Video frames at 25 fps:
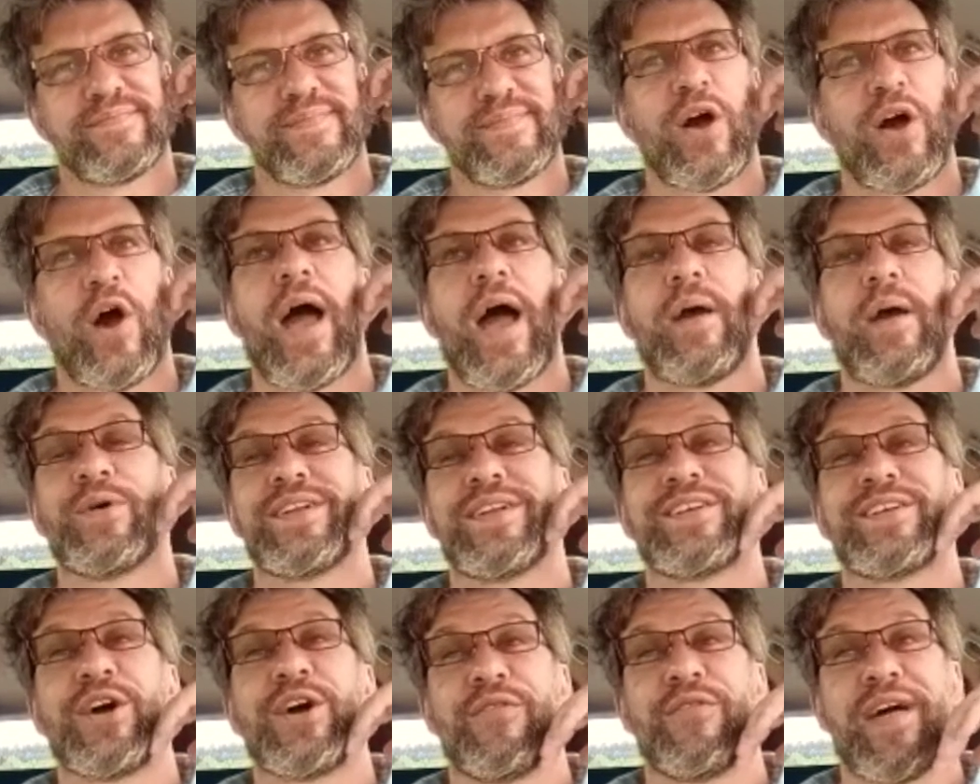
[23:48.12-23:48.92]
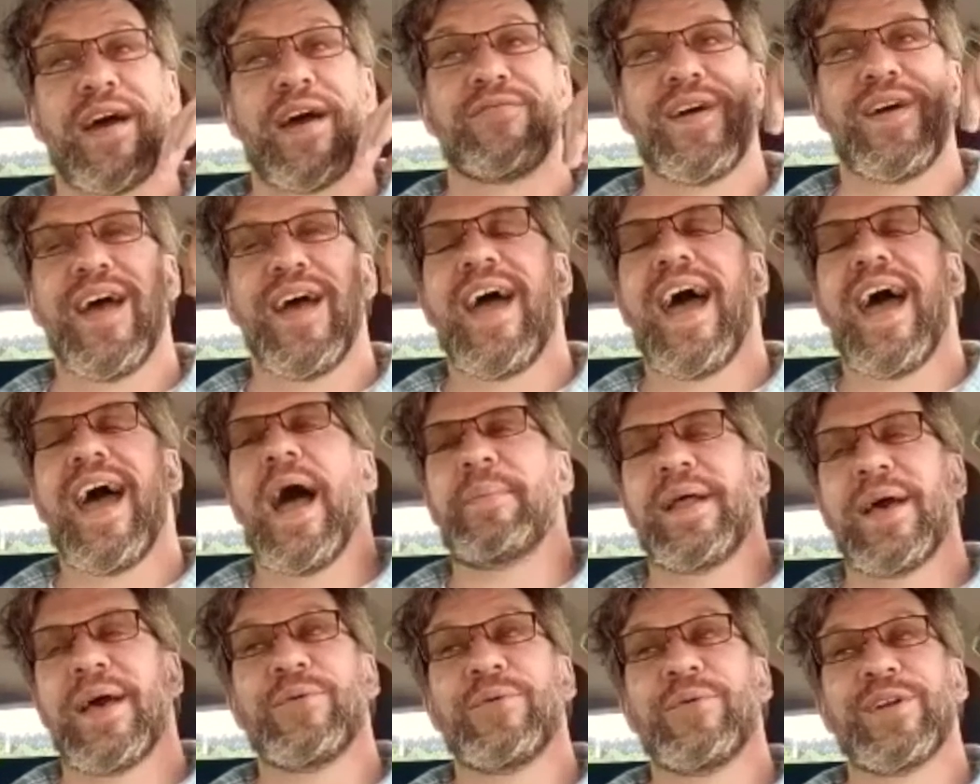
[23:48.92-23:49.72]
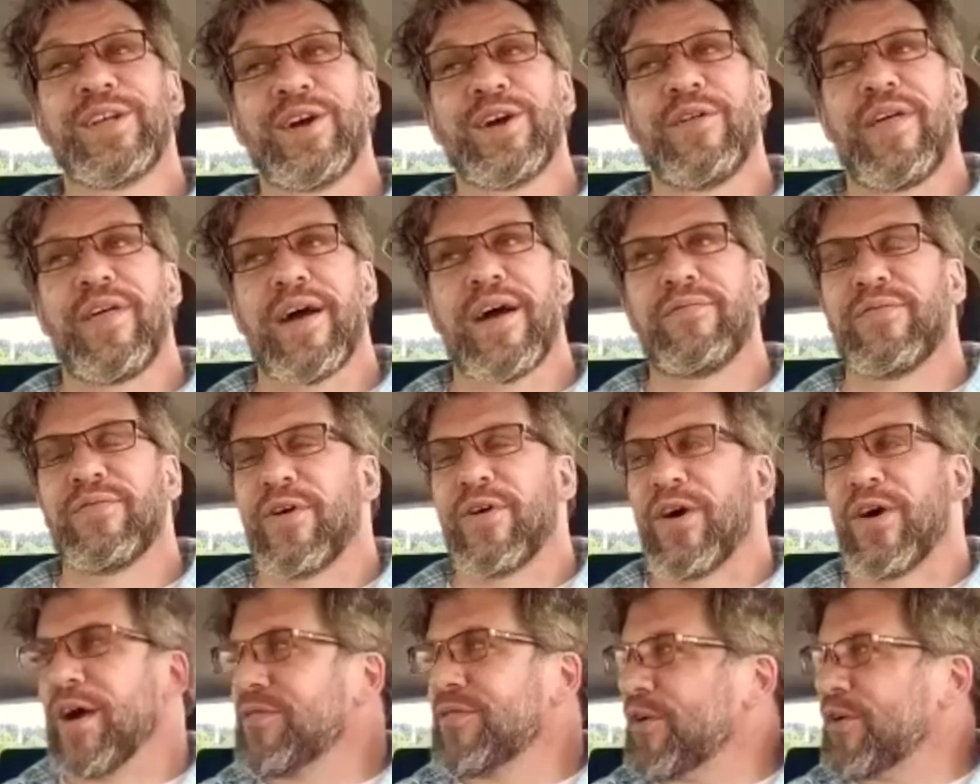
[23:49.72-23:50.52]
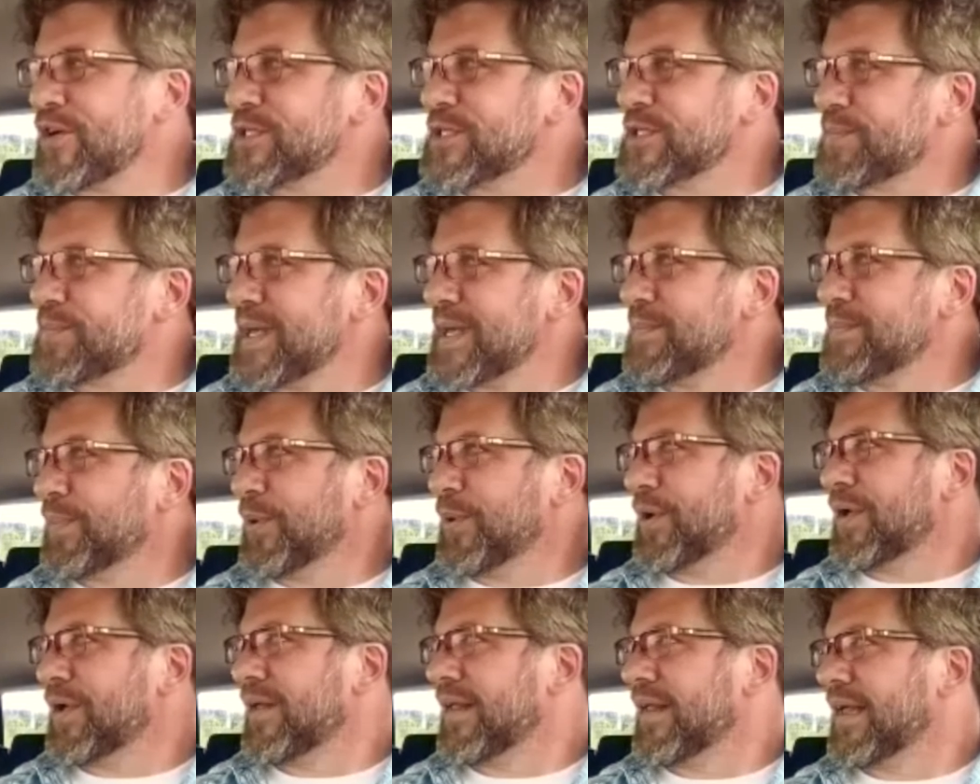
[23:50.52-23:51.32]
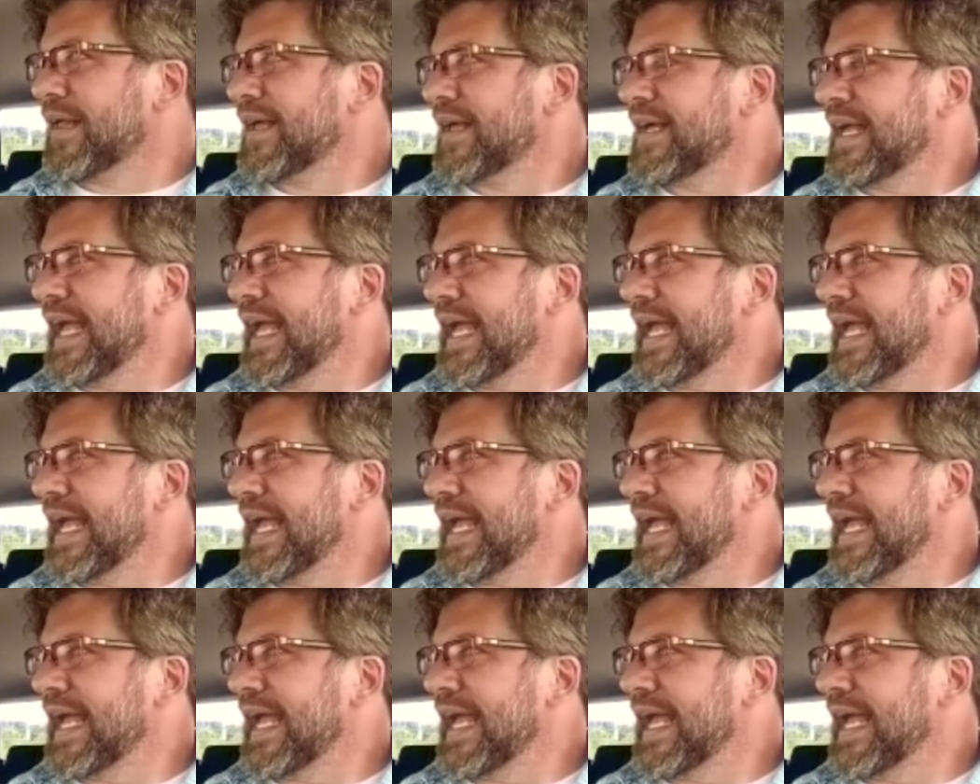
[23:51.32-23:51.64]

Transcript: No, I wouldn't go that. I mean, I wouldn't go that far. There's people.